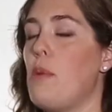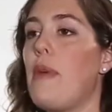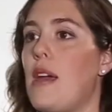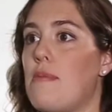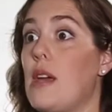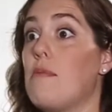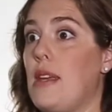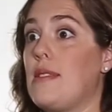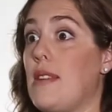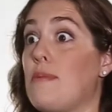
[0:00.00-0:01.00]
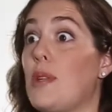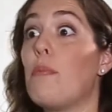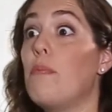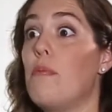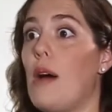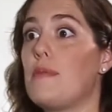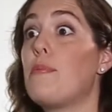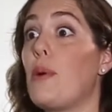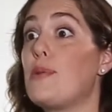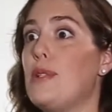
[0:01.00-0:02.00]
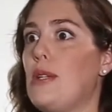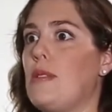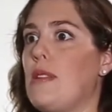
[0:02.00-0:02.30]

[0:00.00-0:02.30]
but maybe it means I'm supposed to do